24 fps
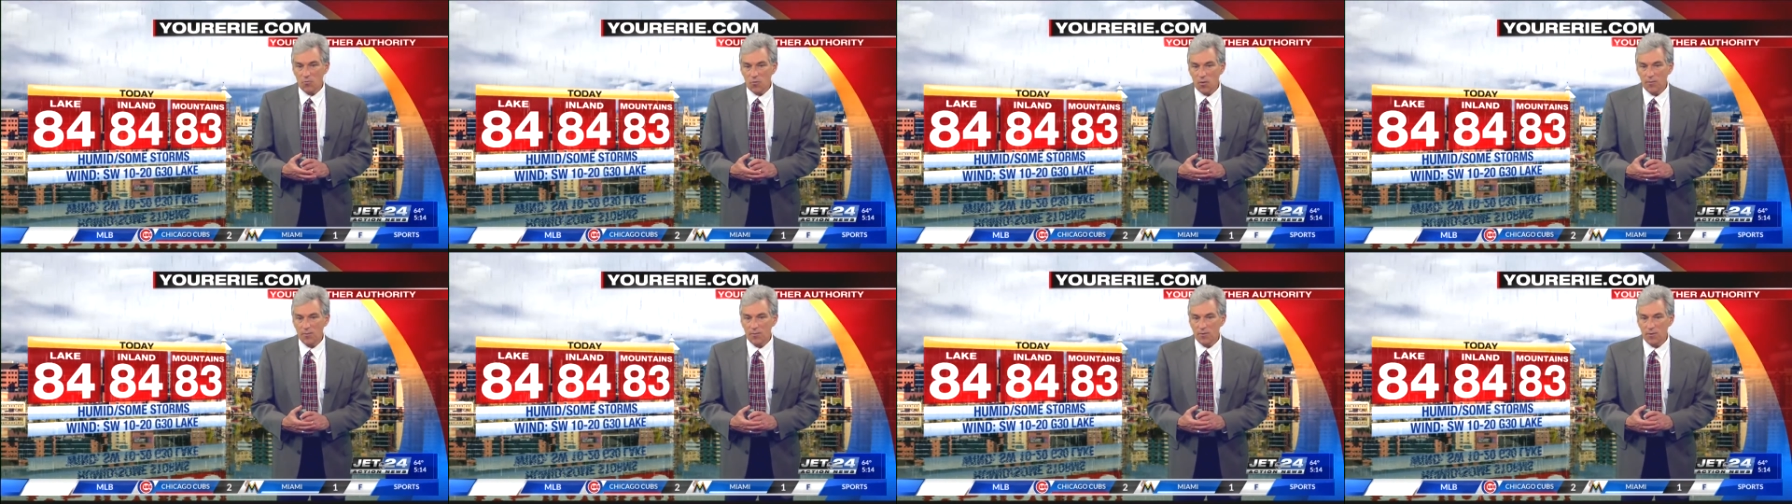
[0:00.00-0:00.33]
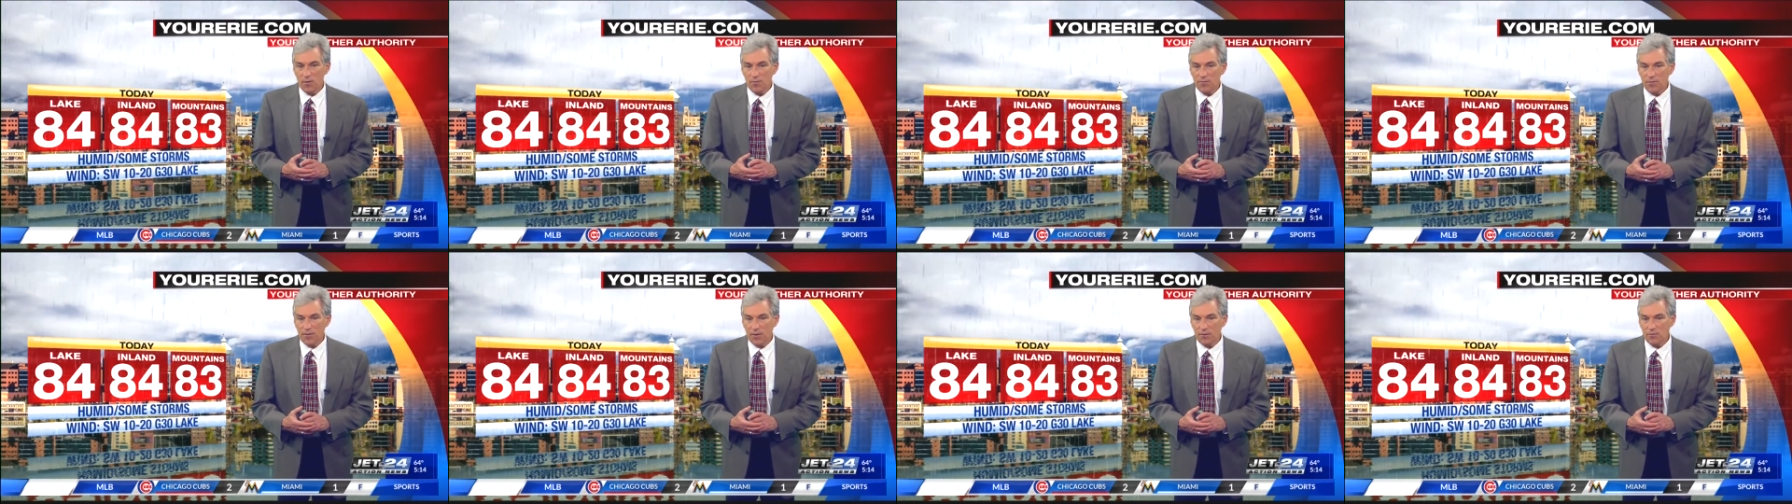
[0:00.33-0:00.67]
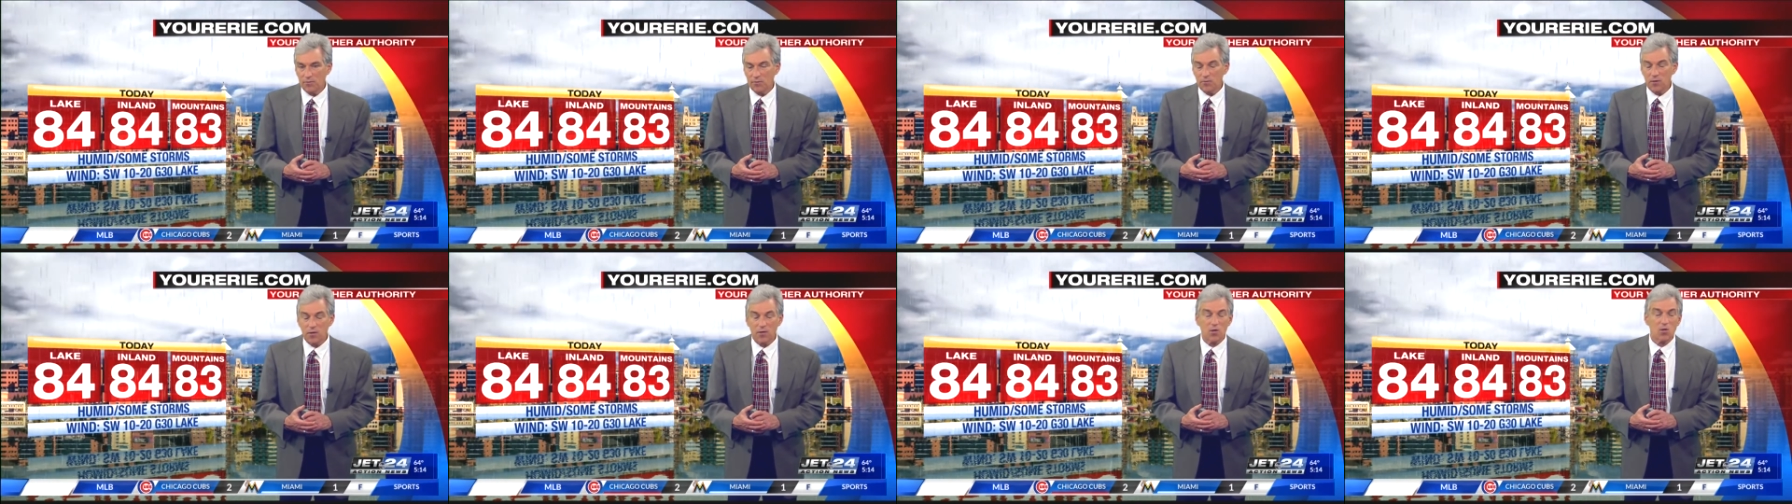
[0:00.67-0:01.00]
rumbles of
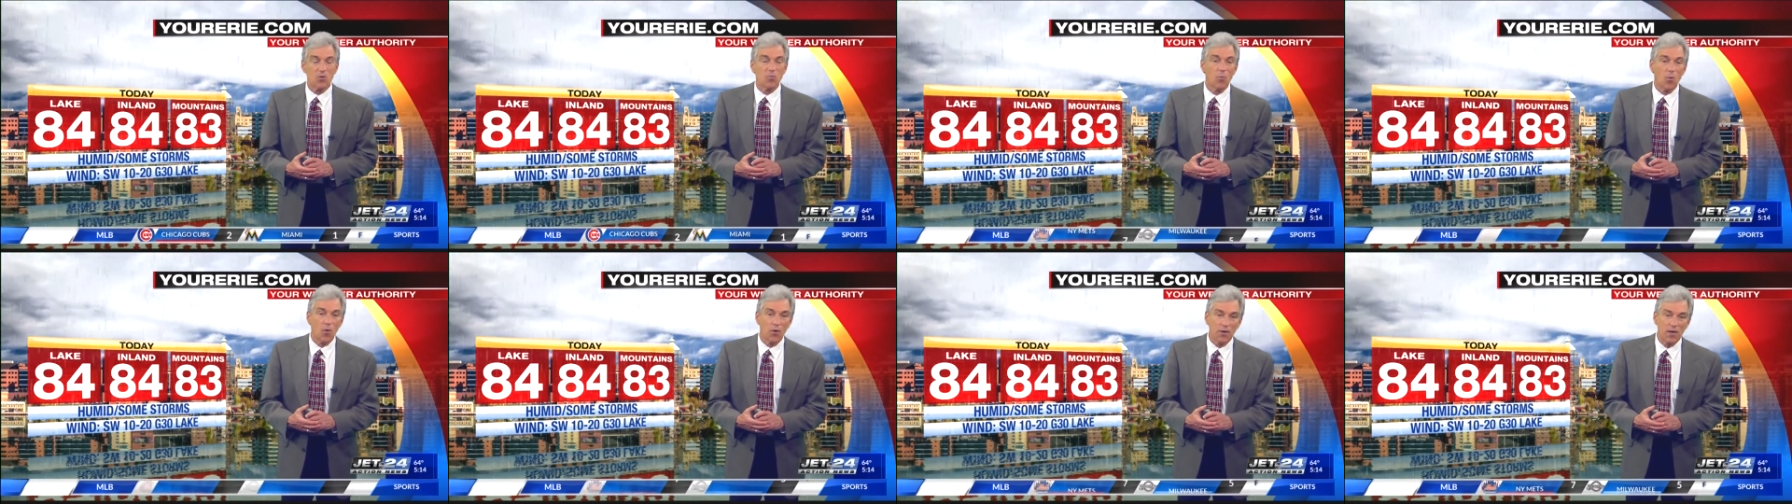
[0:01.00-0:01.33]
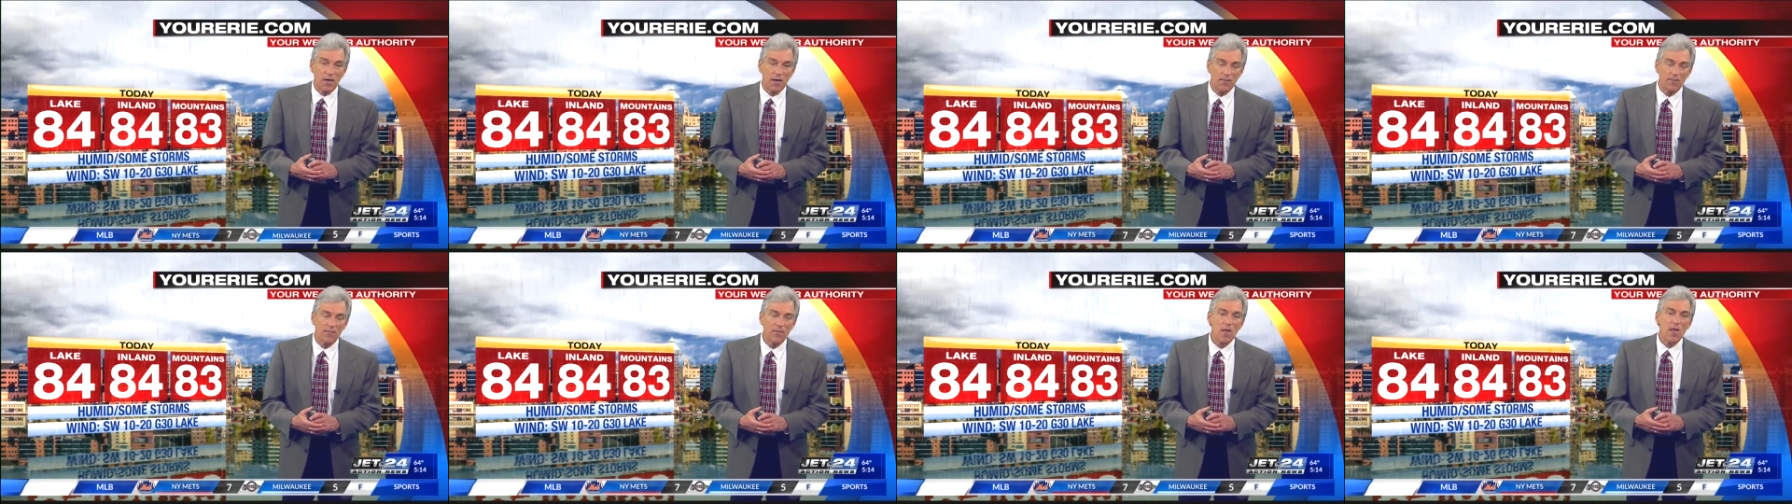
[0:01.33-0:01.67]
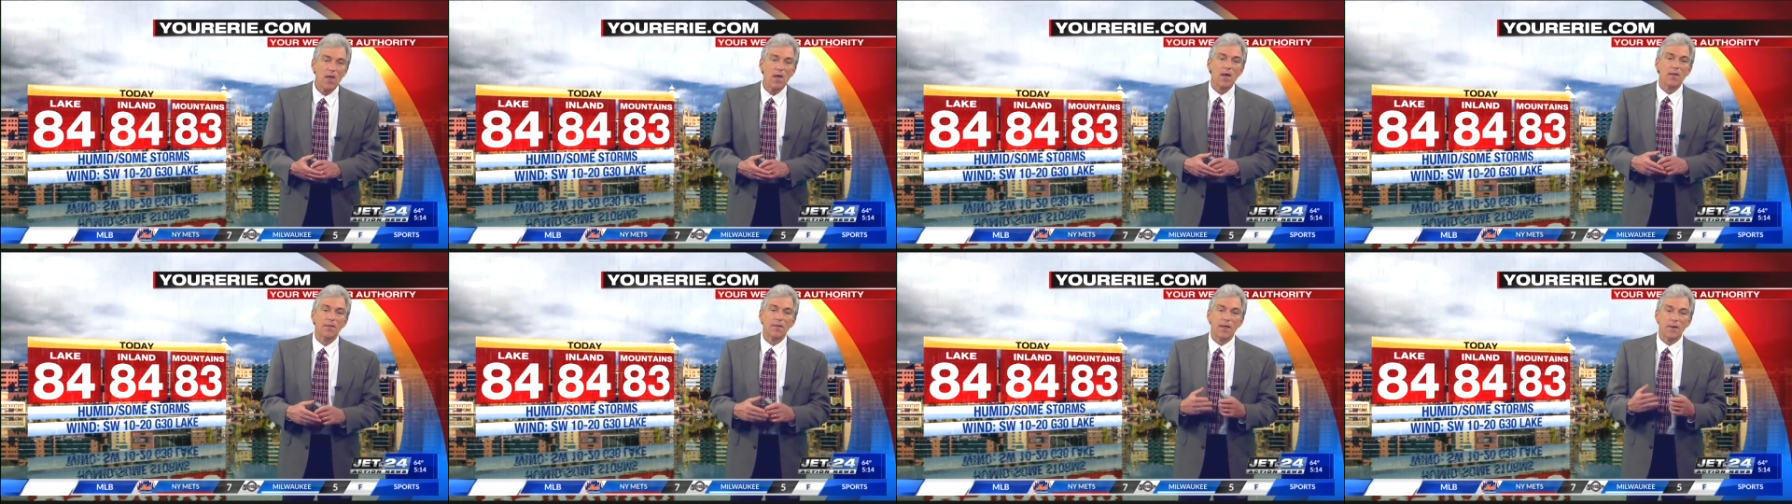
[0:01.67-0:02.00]
thunder this morning.
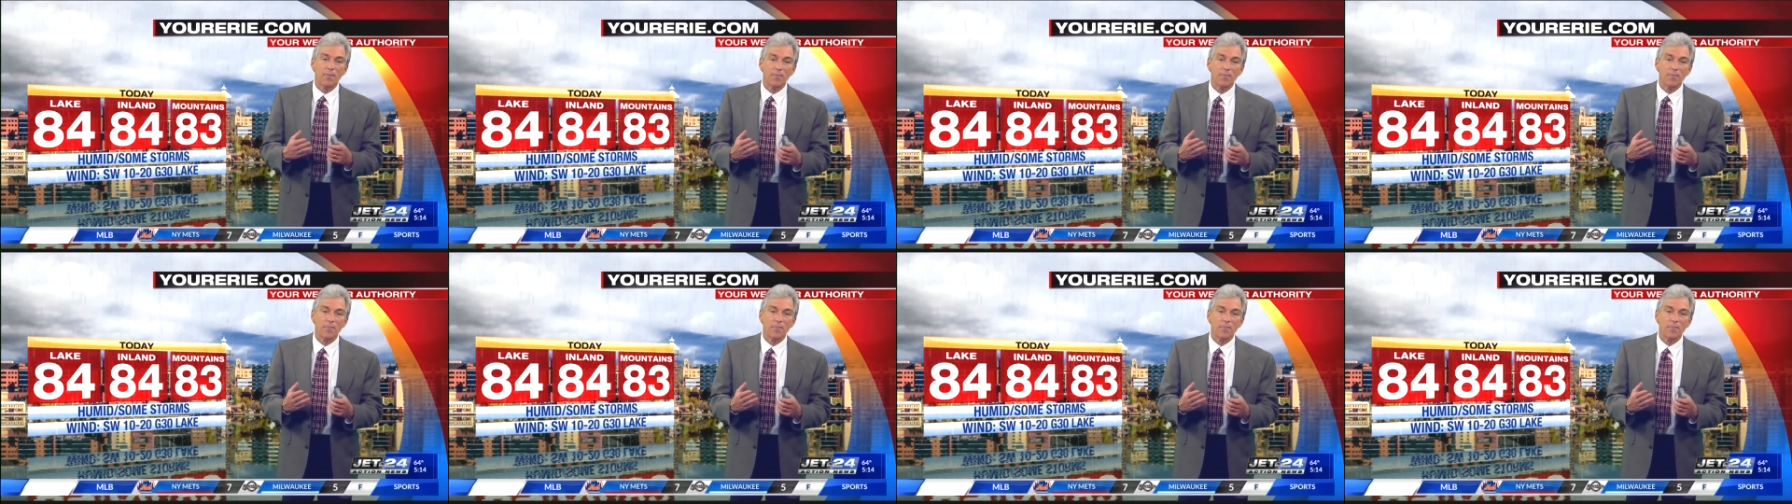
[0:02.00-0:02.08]
Then